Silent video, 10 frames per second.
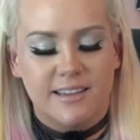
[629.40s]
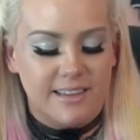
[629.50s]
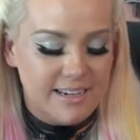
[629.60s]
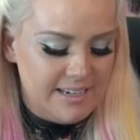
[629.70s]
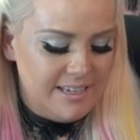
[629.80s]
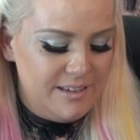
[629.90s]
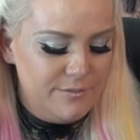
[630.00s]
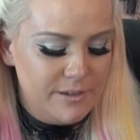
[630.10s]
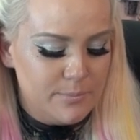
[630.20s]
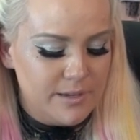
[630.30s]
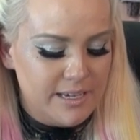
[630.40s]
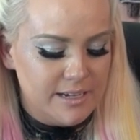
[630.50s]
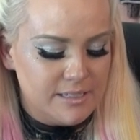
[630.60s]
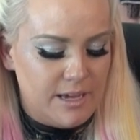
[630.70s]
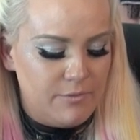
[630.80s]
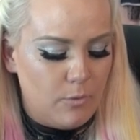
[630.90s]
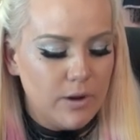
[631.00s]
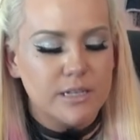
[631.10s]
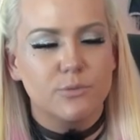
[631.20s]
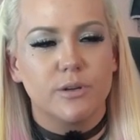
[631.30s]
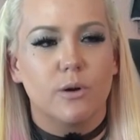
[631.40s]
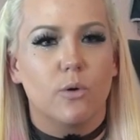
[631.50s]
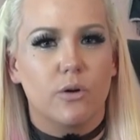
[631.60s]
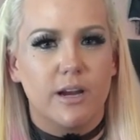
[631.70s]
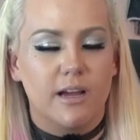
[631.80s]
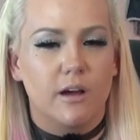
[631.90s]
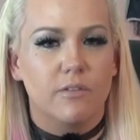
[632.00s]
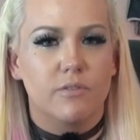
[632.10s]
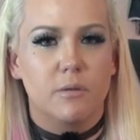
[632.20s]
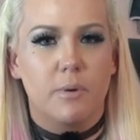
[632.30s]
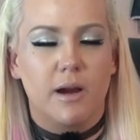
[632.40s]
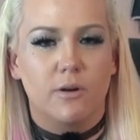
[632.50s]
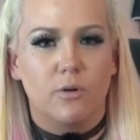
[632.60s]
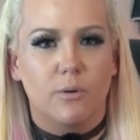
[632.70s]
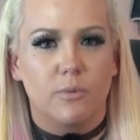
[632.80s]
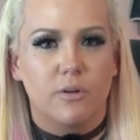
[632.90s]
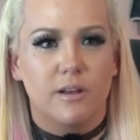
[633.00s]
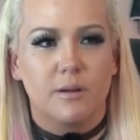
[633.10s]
that an EVP is a voice recording of the paranormal.